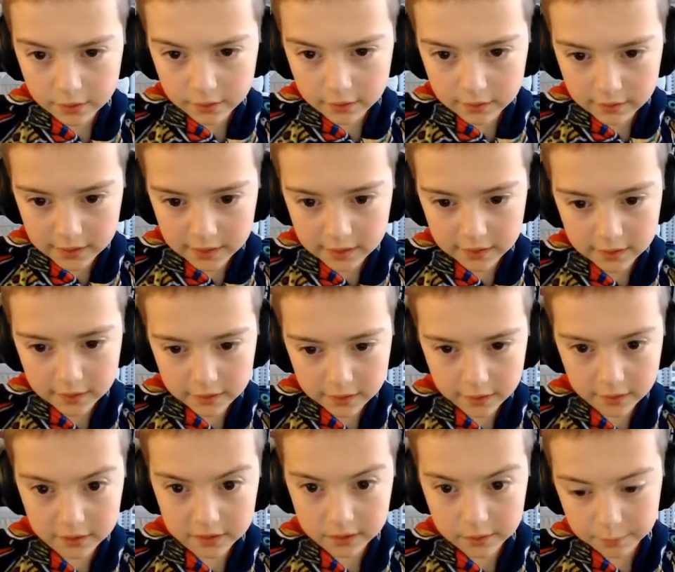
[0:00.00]
Let's
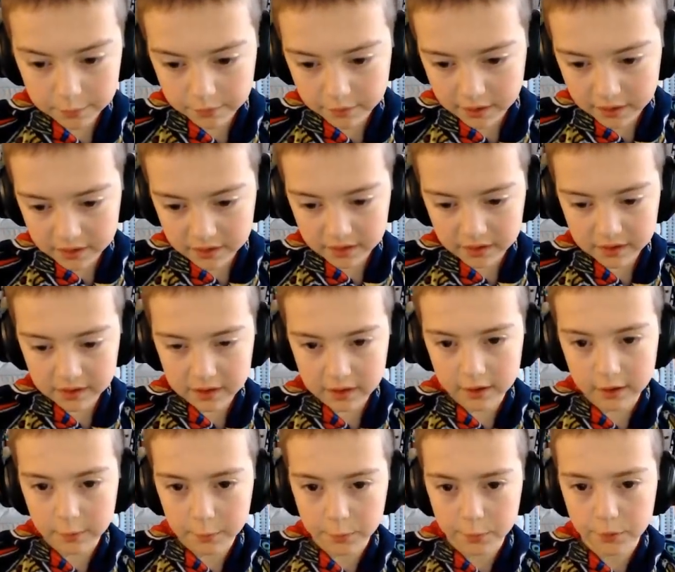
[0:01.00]
start upgrading
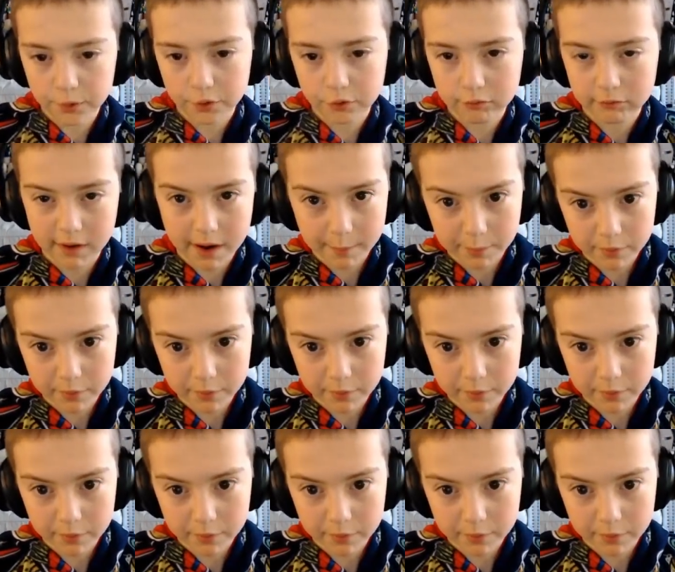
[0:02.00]
our trappers.